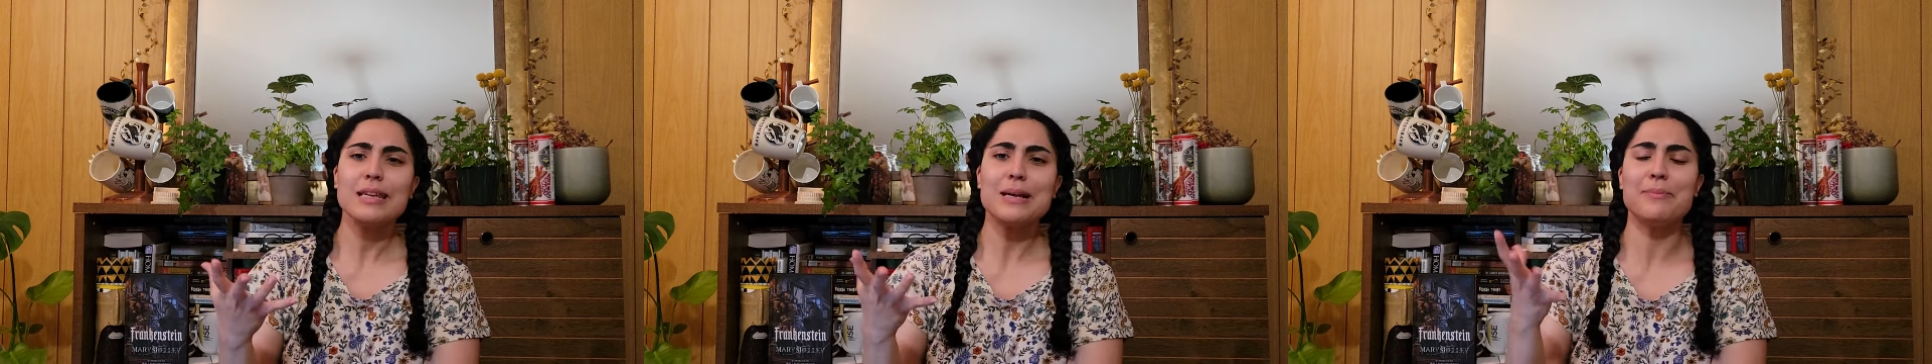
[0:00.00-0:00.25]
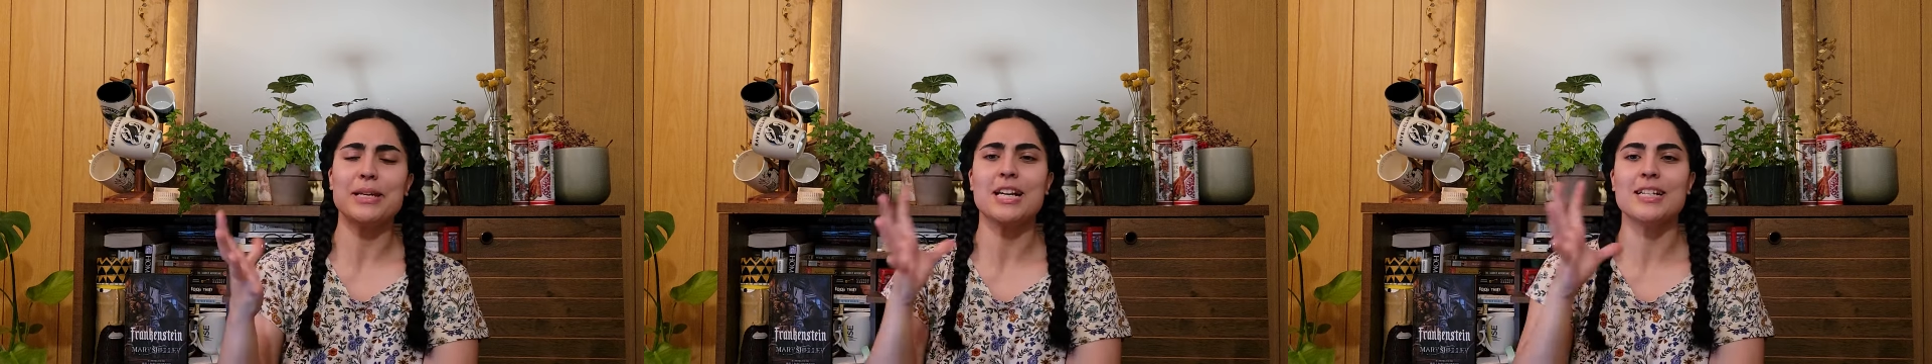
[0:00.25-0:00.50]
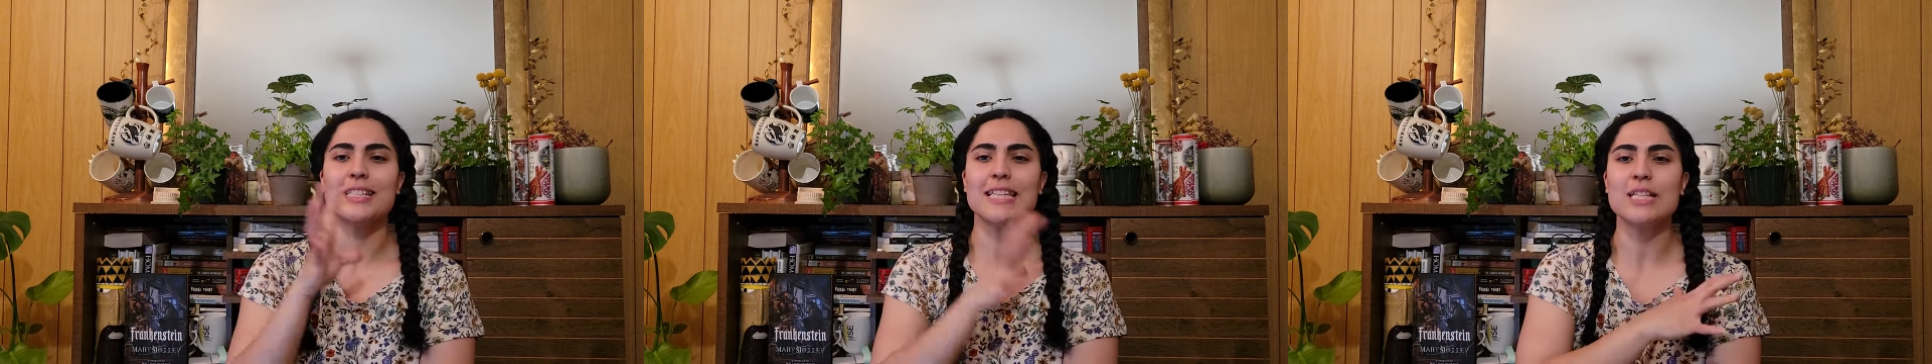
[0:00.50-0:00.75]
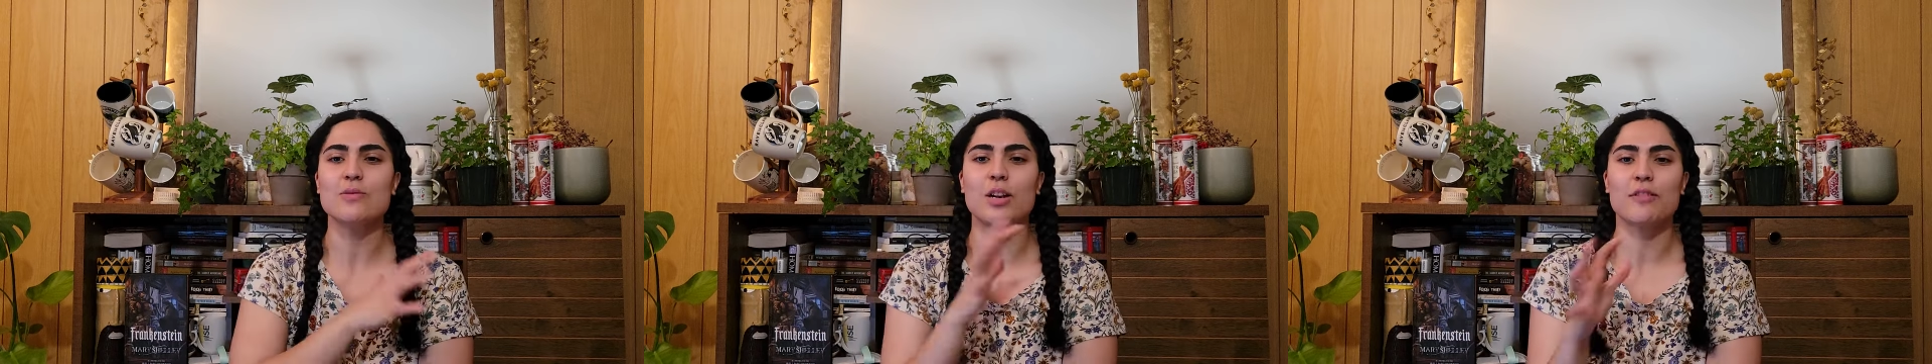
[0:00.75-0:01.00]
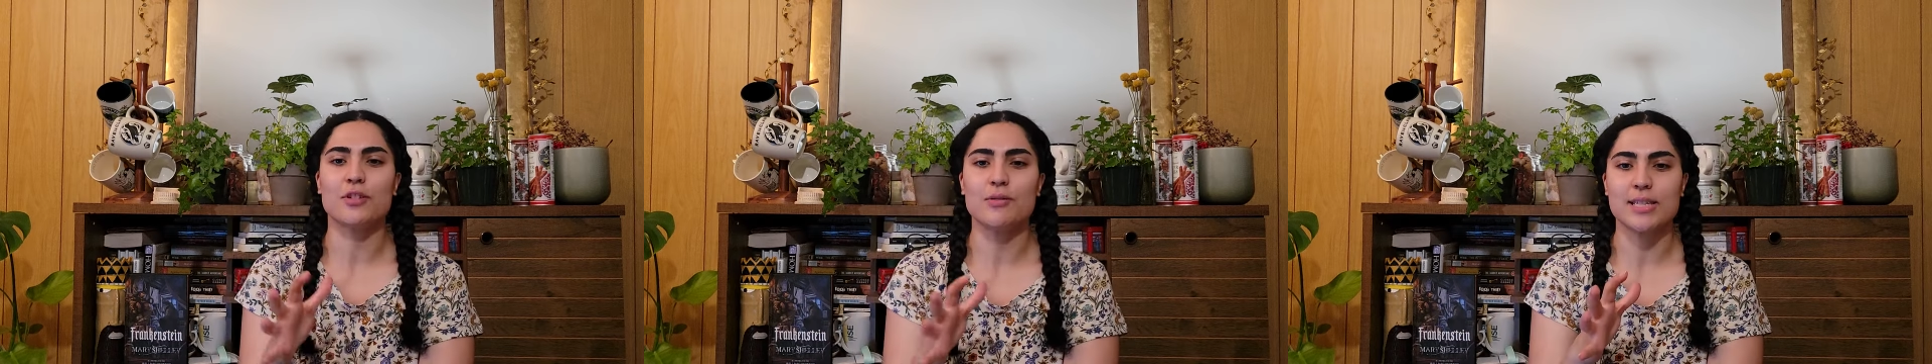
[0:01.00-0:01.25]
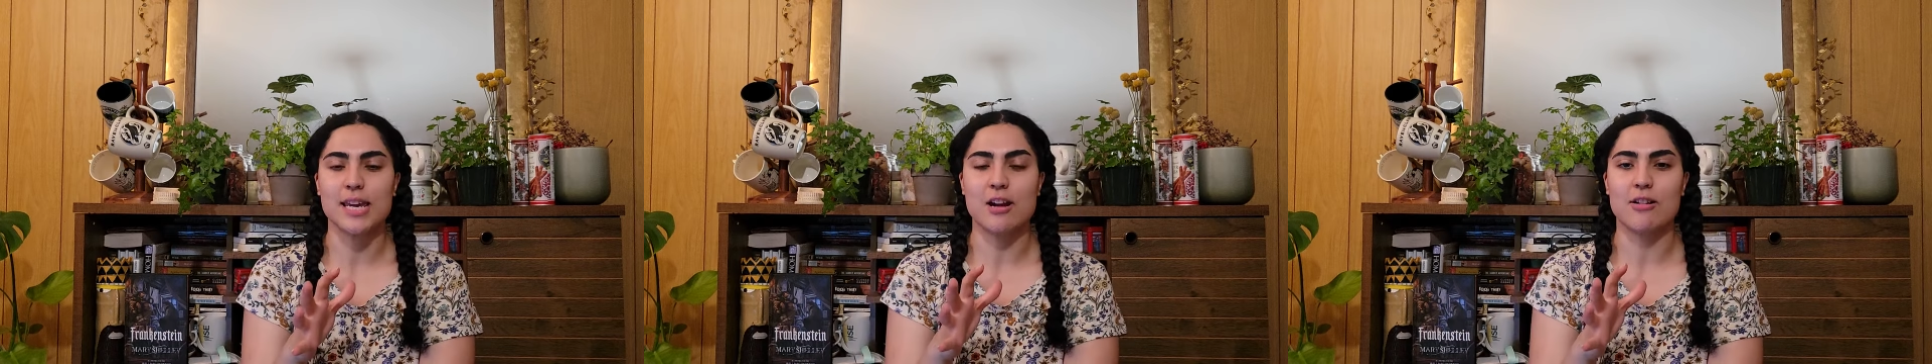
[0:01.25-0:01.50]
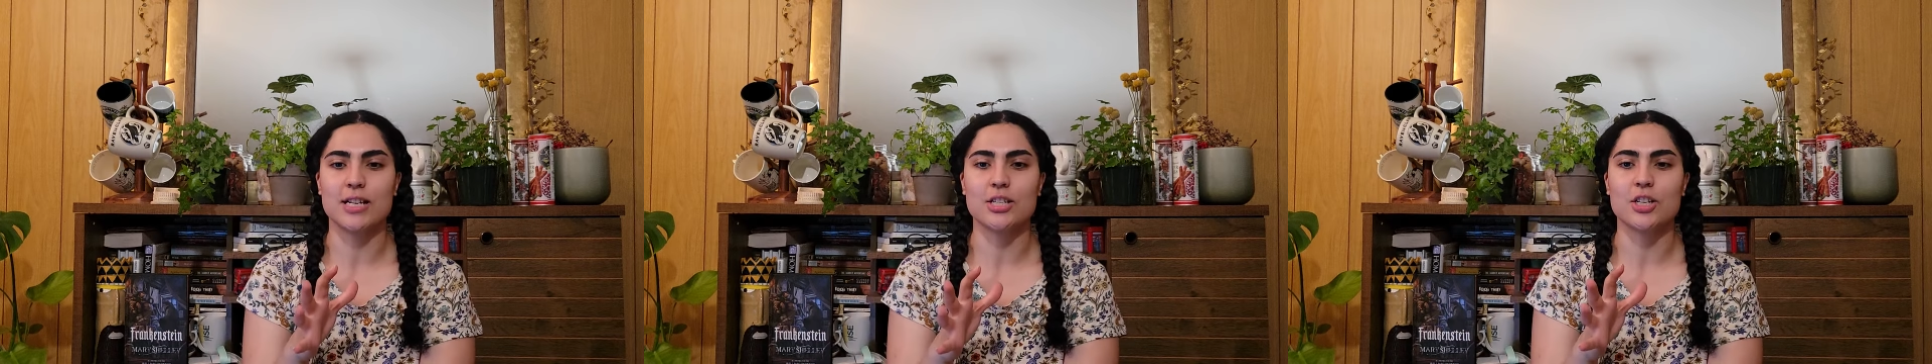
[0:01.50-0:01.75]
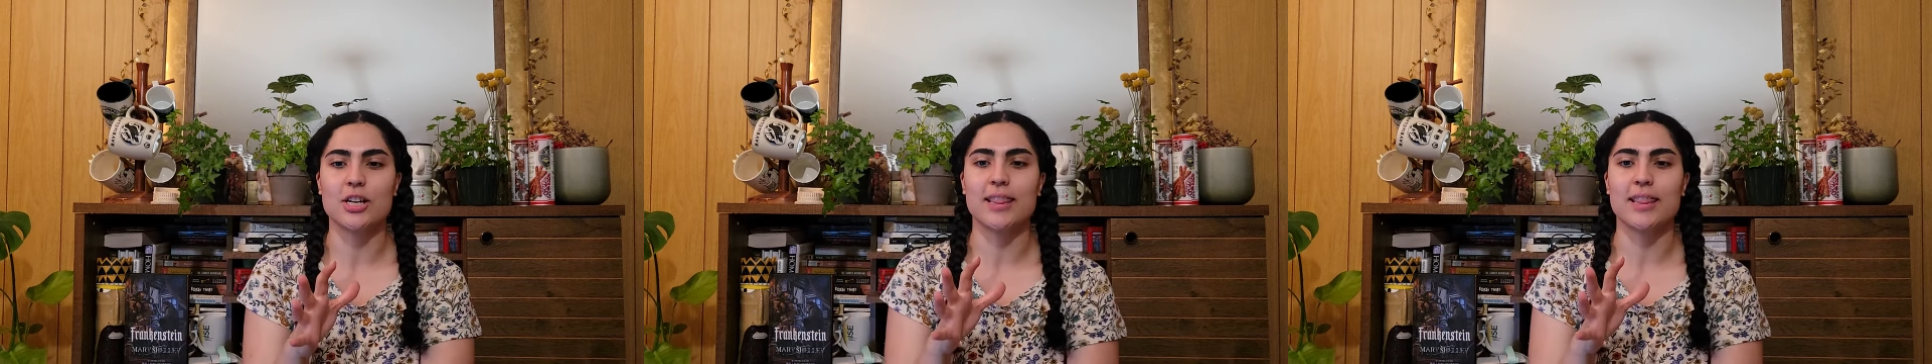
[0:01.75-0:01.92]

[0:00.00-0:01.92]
because he's one of those characters